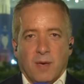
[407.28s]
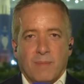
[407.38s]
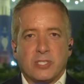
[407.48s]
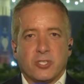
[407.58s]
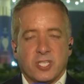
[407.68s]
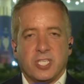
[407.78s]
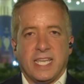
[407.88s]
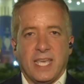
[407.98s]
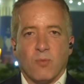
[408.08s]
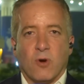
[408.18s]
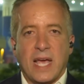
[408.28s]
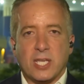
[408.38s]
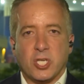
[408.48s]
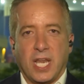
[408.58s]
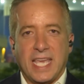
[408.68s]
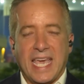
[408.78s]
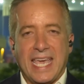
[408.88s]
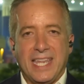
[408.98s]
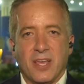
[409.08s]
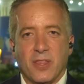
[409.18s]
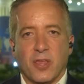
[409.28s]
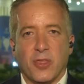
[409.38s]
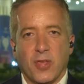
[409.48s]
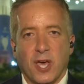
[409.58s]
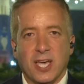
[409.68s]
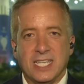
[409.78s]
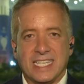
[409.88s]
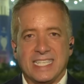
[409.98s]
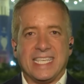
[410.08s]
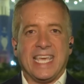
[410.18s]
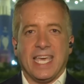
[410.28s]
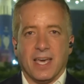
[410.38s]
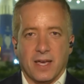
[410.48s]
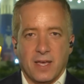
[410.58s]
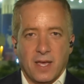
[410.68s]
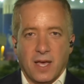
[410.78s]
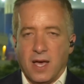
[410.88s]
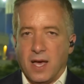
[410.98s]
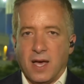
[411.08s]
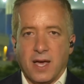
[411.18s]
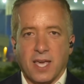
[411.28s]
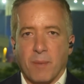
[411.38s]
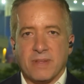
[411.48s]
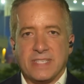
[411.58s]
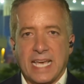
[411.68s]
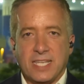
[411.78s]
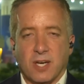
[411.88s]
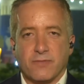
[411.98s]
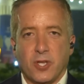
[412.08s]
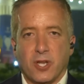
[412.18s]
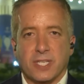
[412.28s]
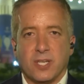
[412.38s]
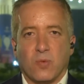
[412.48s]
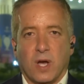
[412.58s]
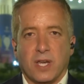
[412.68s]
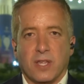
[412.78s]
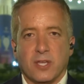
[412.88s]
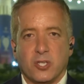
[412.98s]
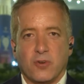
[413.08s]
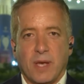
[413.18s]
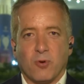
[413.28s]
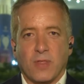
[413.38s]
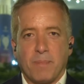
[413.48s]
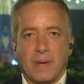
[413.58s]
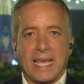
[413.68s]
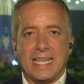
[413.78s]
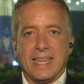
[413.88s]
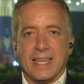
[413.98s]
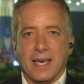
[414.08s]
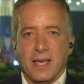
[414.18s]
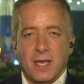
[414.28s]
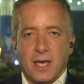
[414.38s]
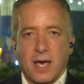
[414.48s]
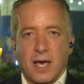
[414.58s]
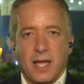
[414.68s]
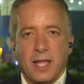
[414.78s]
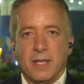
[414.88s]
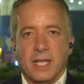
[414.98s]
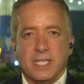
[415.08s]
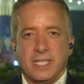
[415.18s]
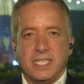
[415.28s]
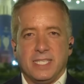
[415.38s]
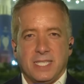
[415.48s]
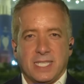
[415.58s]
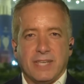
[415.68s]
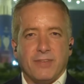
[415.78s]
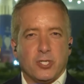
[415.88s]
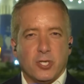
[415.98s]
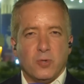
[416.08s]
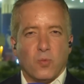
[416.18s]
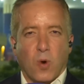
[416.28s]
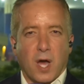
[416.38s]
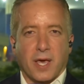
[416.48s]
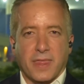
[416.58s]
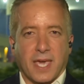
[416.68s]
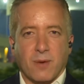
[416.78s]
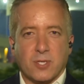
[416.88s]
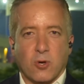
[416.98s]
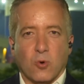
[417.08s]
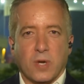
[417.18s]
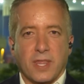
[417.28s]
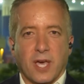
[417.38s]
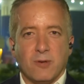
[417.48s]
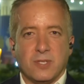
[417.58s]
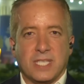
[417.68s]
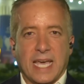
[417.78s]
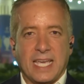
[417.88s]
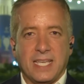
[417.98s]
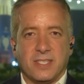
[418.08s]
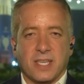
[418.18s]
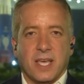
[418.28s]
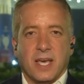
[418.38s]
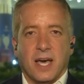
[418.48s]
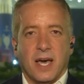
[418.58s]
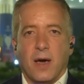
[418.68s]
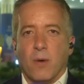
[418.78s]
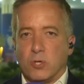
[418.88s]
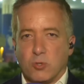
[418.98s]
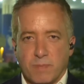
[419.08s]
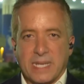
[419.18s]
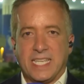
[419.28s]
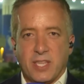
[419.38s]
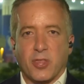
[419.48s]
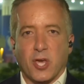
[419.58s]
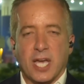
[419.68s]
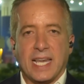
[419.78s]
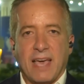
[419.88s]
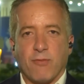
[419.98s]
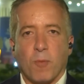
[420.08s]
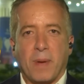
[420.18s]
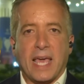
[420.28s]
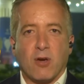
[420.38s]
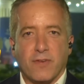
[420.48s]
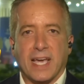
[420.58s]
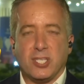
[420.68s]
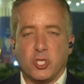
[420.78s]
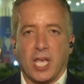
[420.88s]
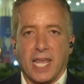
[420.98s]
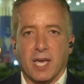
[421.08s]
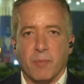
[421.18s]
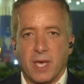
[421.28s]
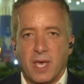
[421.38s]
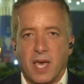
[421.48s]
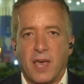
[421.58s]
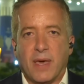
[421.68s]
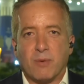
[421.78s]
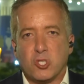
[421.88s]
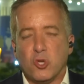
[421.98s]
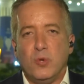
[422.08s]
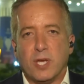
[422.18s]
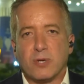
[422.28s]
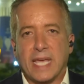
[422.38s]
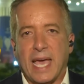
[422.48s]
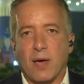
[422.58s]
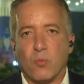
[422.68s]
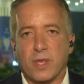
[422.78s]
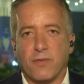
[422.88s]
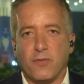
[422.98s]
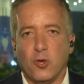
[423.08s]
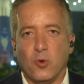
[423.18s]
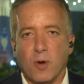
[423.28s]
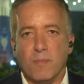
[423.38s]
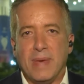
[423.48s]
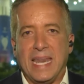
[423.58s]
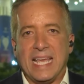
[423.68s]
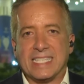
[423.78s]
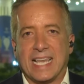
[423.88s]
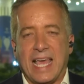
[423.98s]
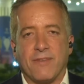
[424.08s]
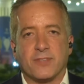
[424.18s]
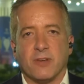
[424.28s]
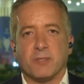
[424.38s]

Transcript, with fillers: Manchester City were actually in the third tier. Uh, a couple of days after United won the treble, they played in the, uh, the Division One, I think it was called in those days, uh, which was basically the third level playoff against Gillingham, and they were 2 0 down with a few minutes left. So